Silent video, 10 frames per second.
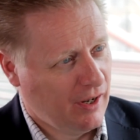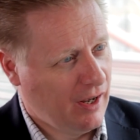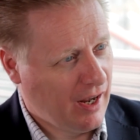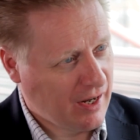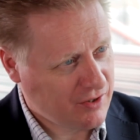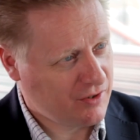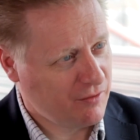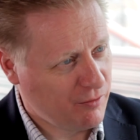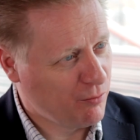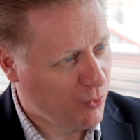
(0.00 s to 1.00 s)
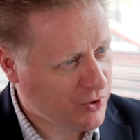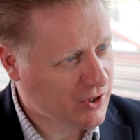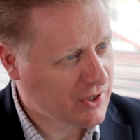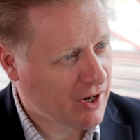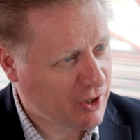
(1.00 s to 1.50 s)
is what's
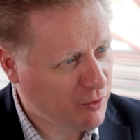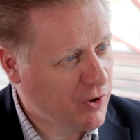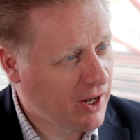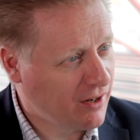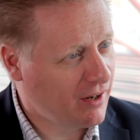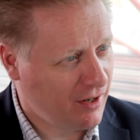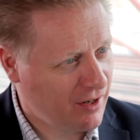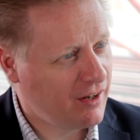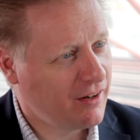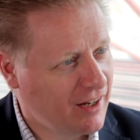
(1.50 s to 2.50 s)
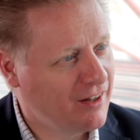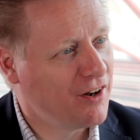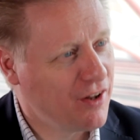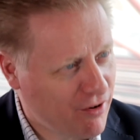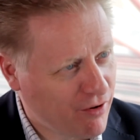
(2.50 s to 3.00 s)
exciting me in the
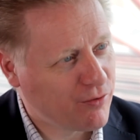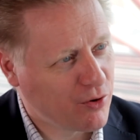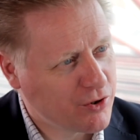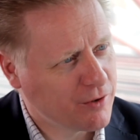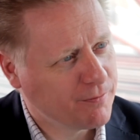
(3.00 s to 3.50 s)
nearer future.